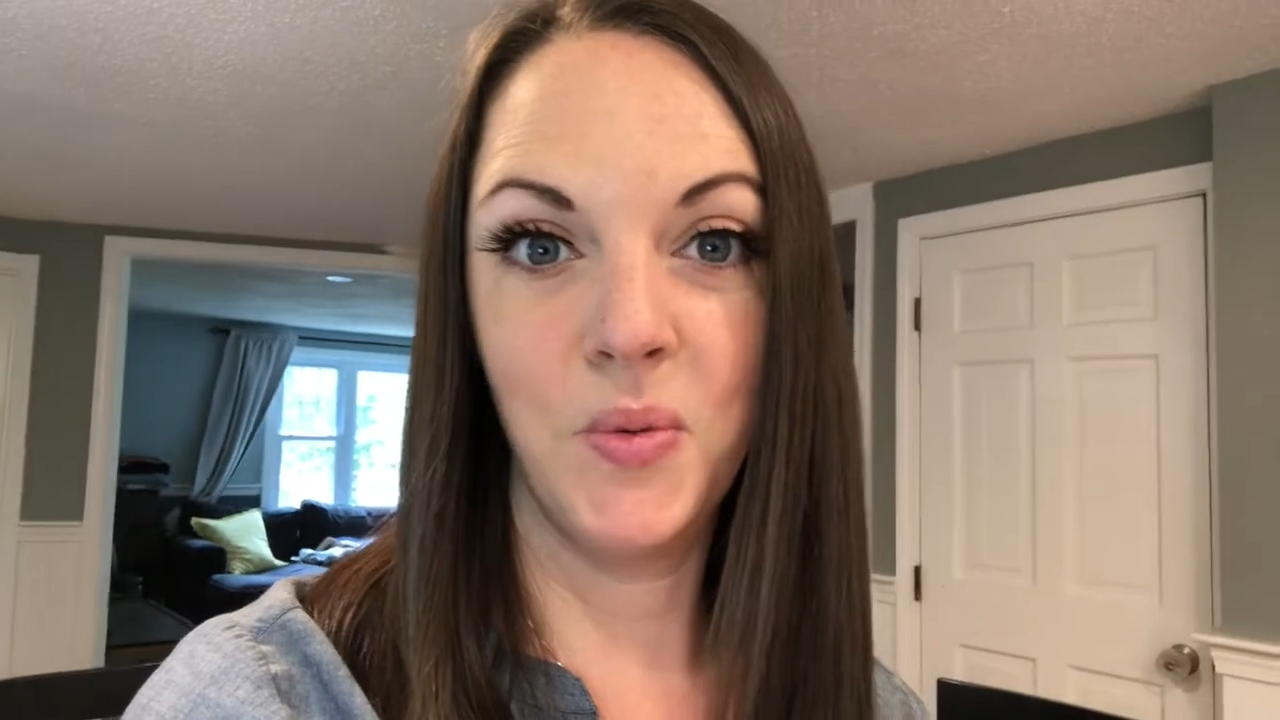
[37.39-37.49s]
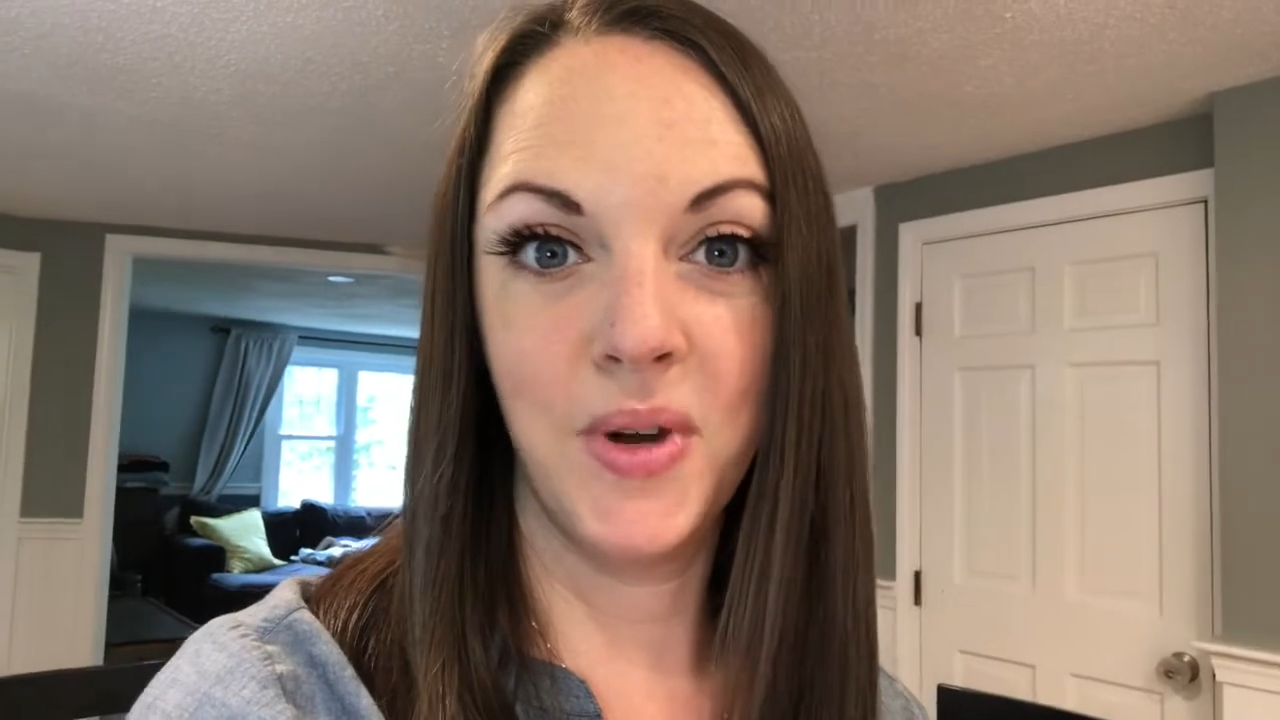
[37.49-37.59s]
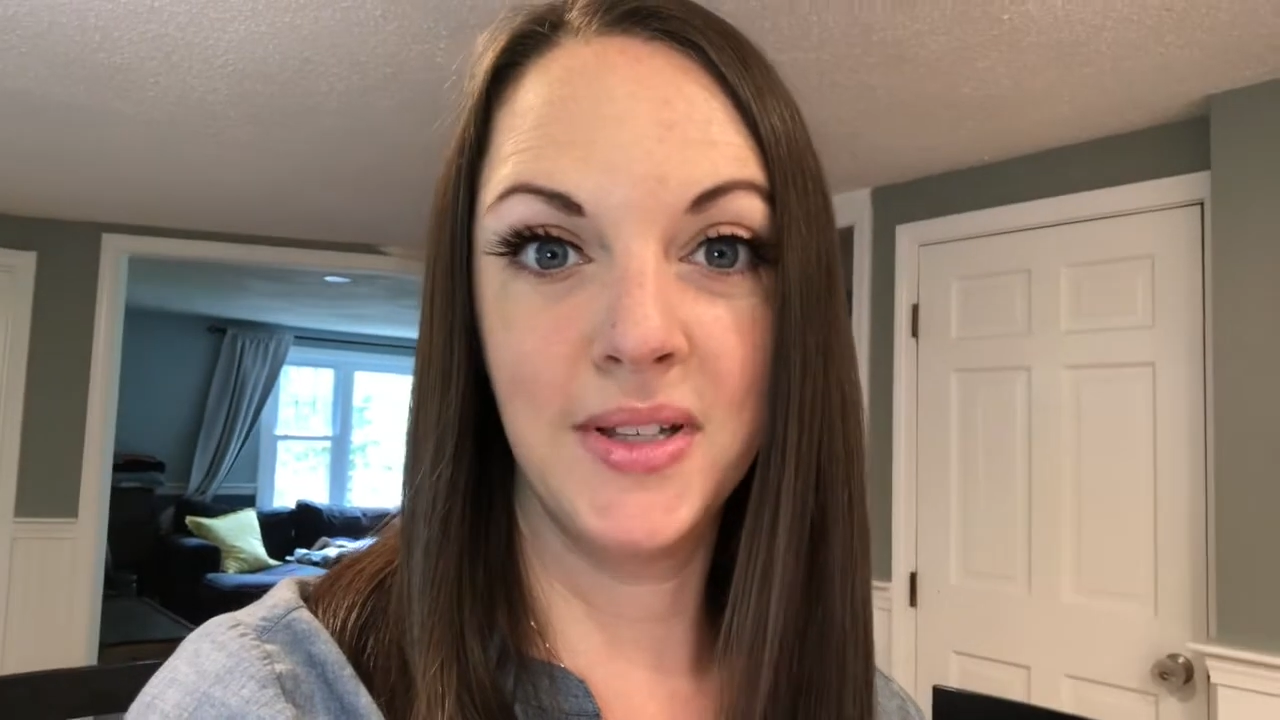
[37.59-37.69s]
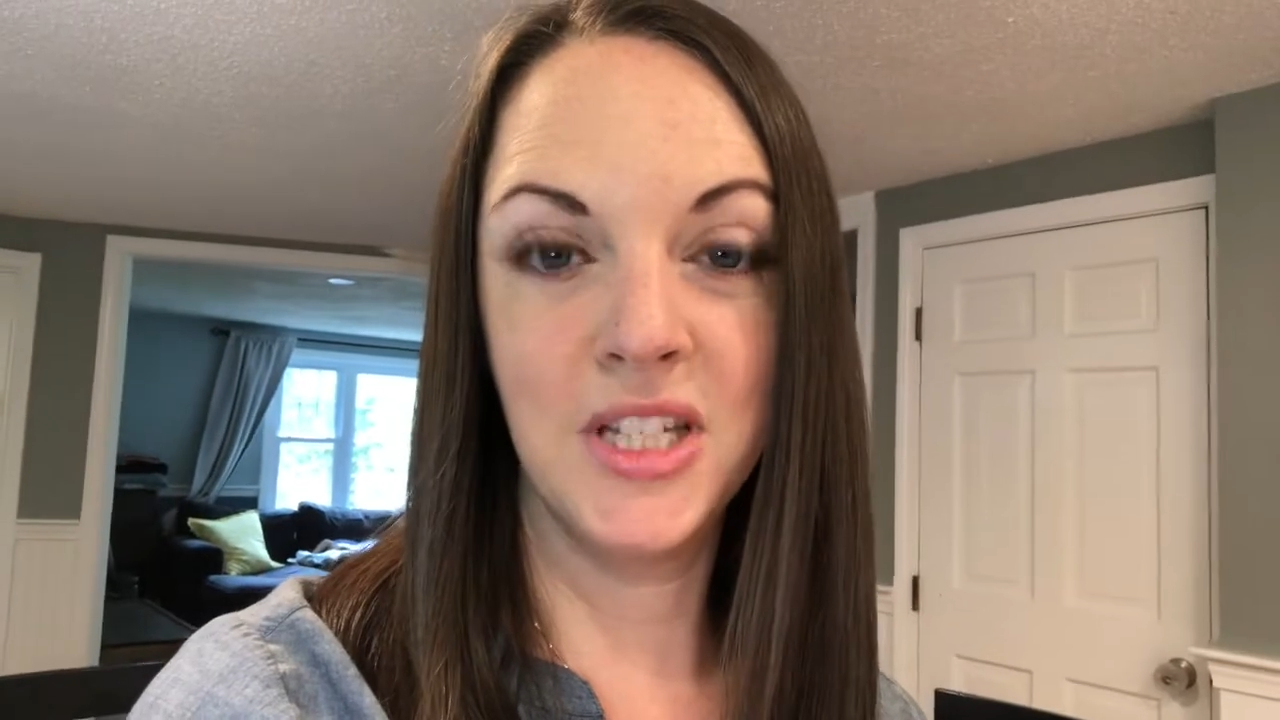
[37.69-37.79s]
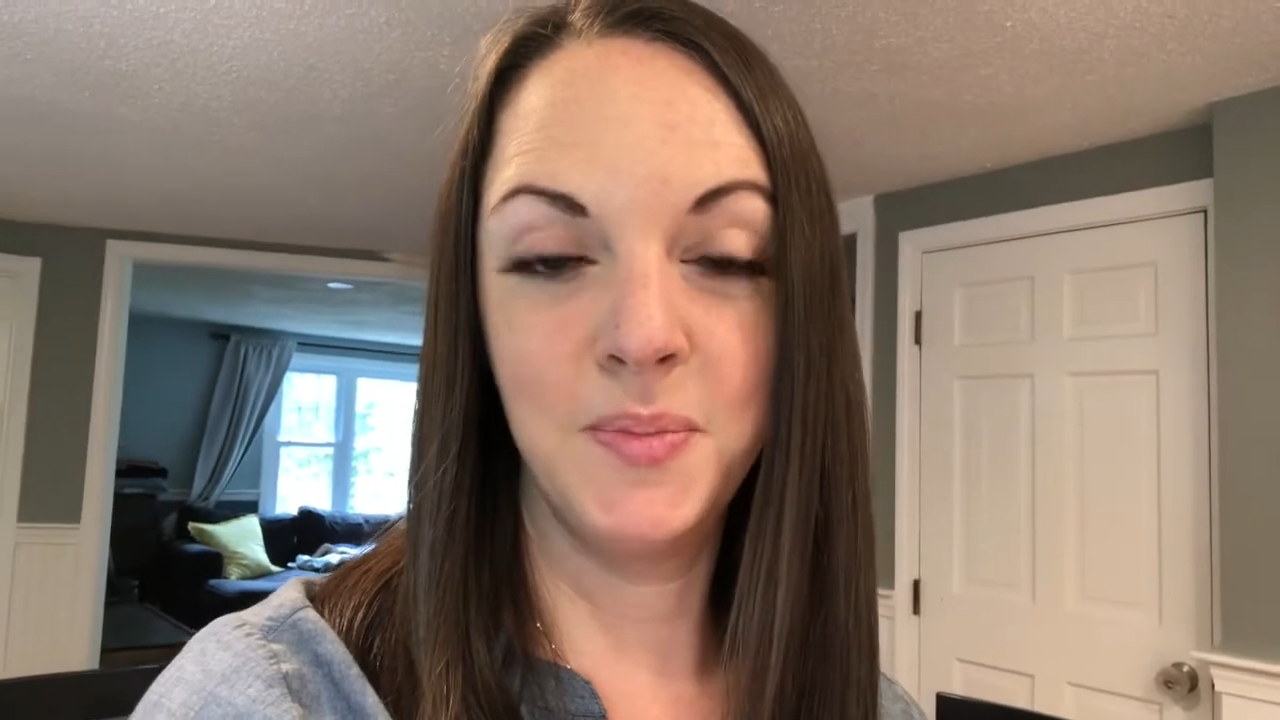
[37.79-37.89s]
ones,